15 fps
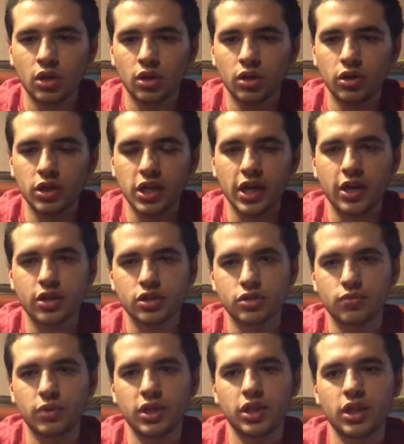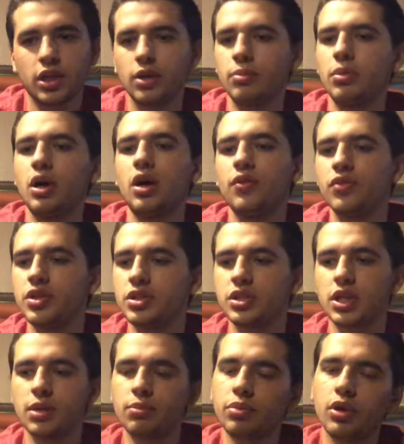the heirs with him of the
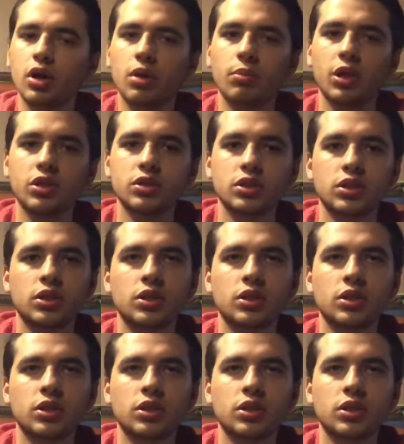same promise.